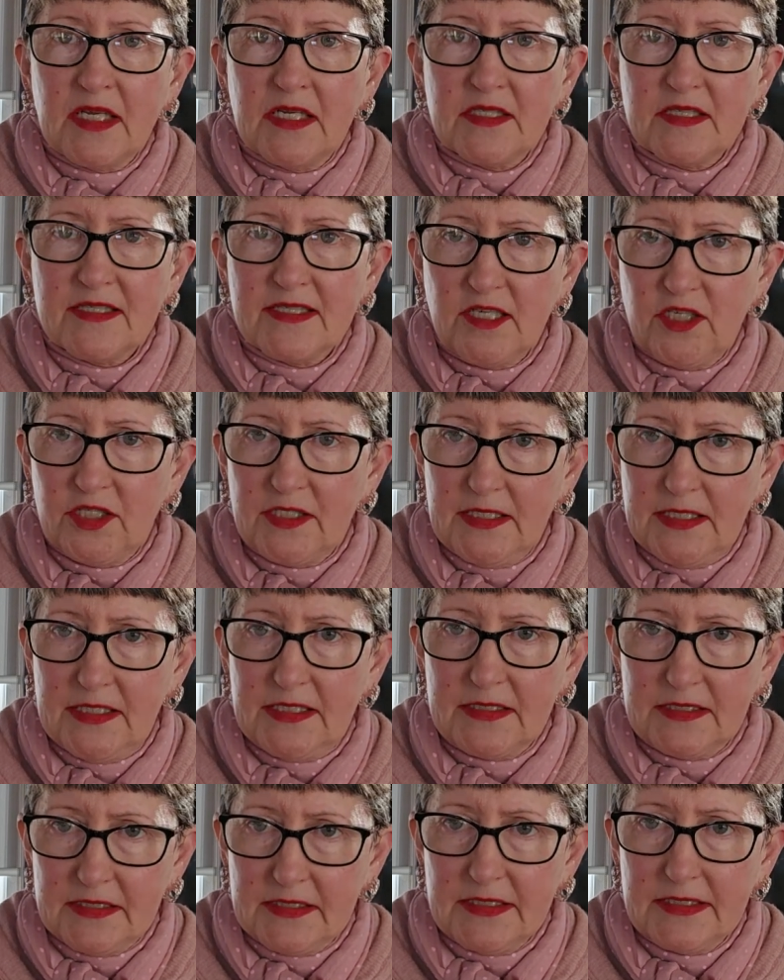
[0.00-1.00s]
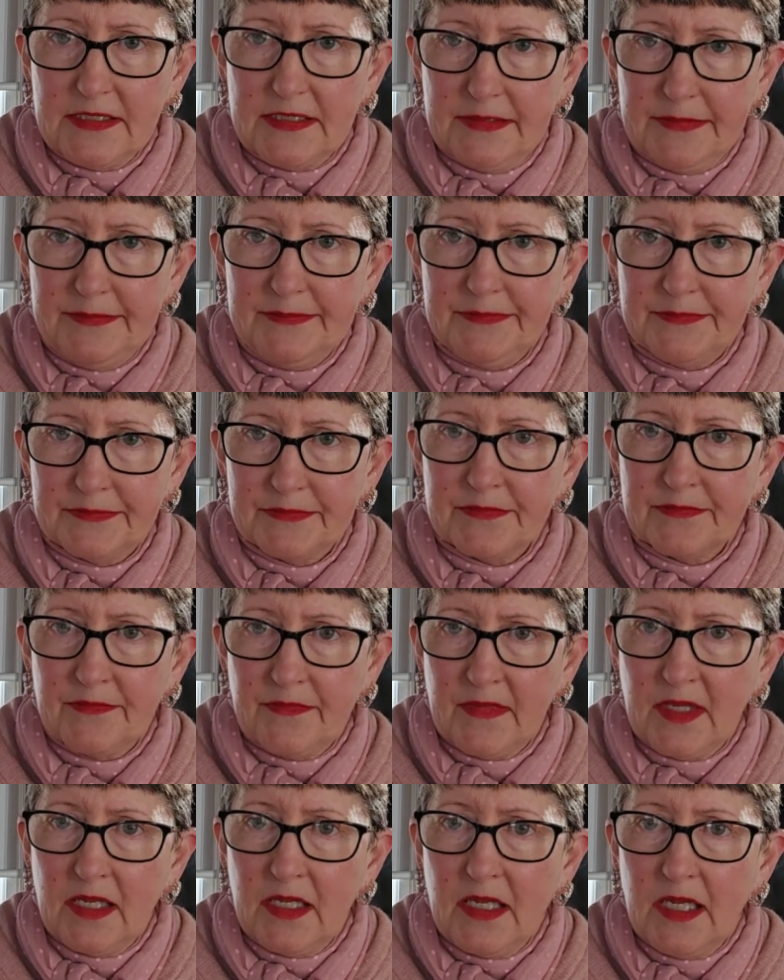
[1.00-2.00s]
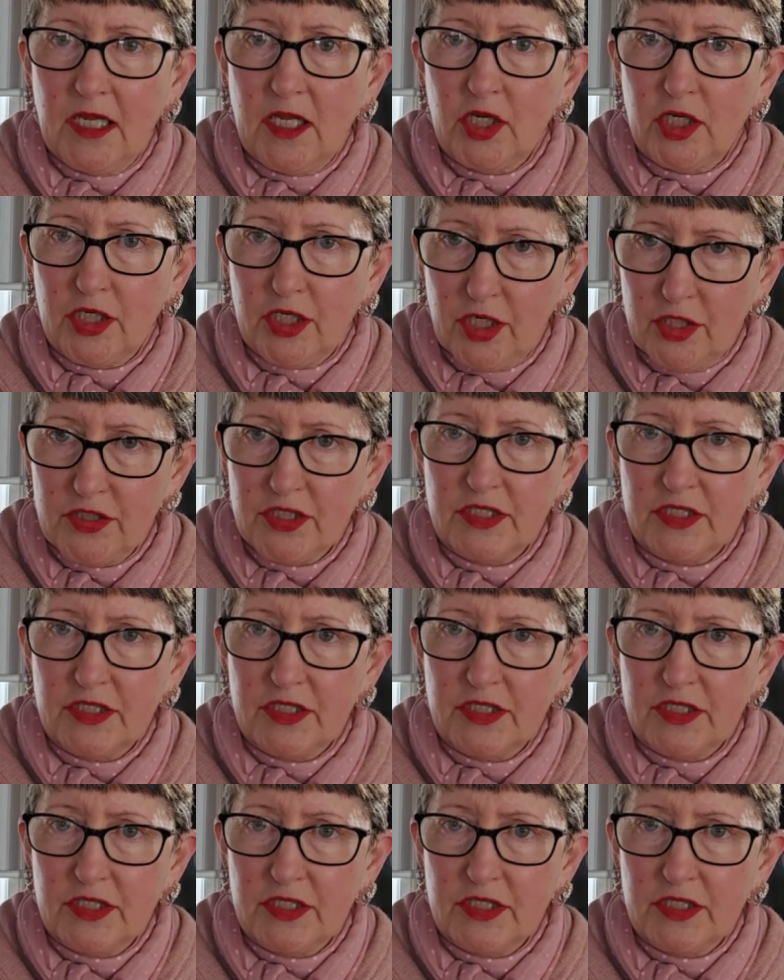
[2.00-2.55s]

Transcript: So yes, go